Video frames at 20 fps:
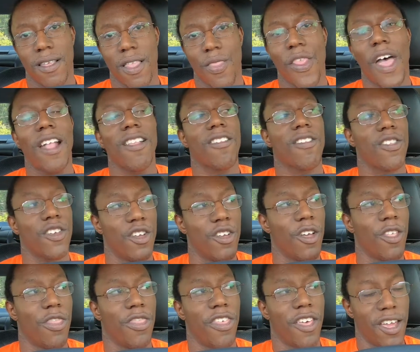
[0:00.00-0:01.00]
That's the
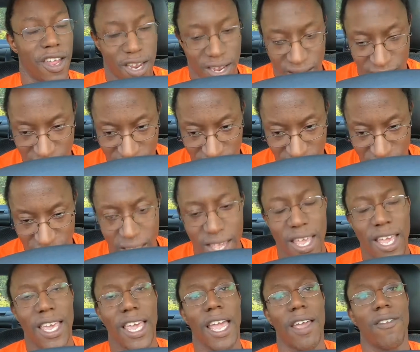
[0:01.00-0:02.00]
good thing that
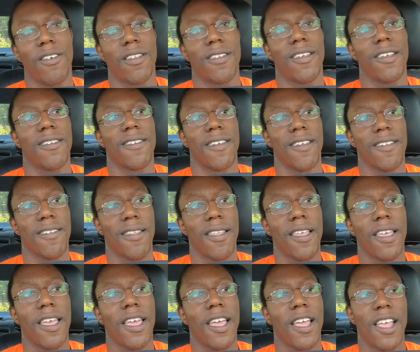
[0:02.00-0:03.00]
he gave us is his,
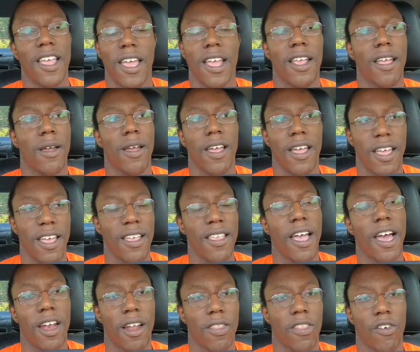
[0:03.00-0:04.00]
he, he
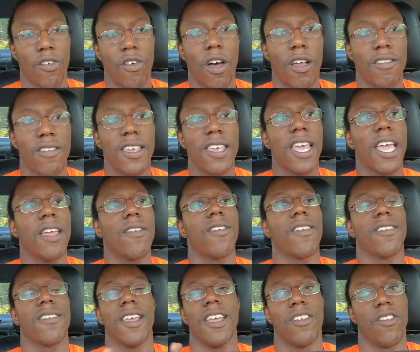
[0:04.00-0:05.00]
died on the cross and he gave
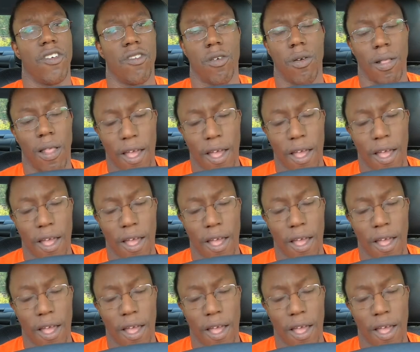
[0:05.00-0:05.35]
us eternal